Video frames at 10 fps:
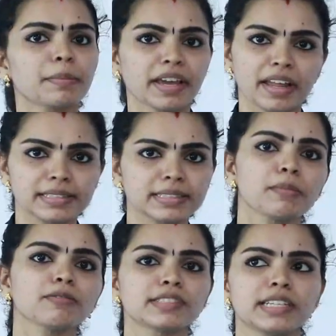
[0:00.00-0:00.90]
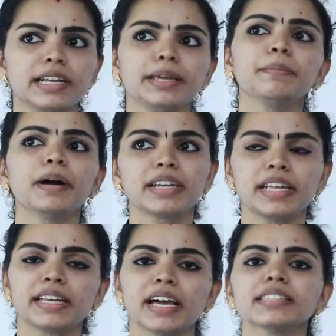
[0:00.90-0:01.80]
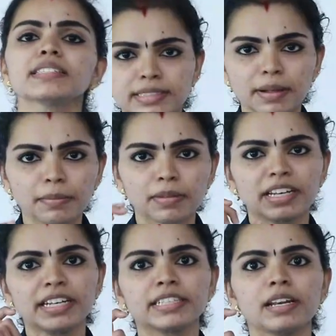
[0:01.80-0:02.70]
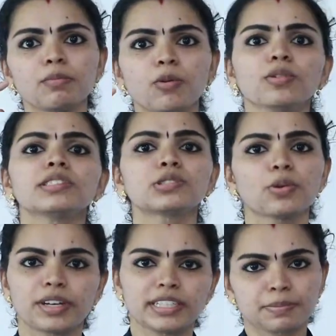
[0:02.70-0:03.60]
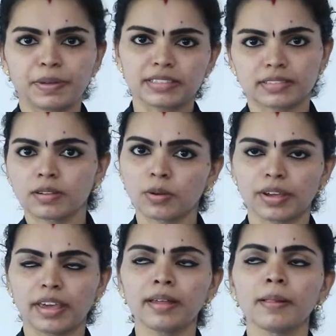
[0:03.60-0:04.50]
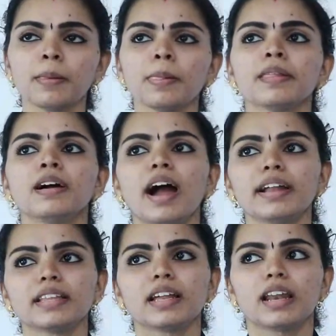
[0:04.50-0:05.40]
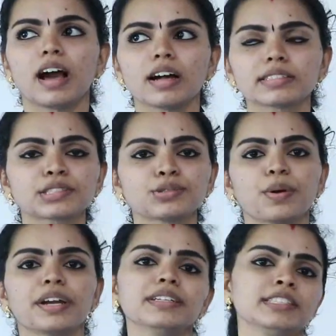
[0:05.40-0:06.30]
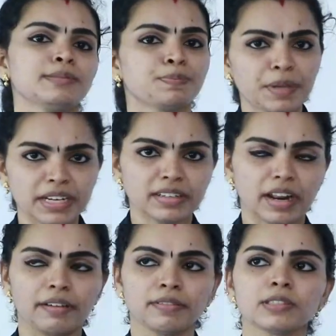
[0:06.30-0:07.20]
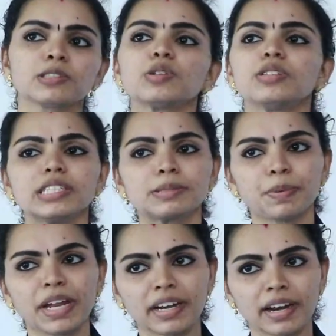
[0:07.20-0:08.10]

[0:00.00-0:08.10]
mechanism of CD, but it has some little more storage space. Okay. And the last one is pen drive. So, this pen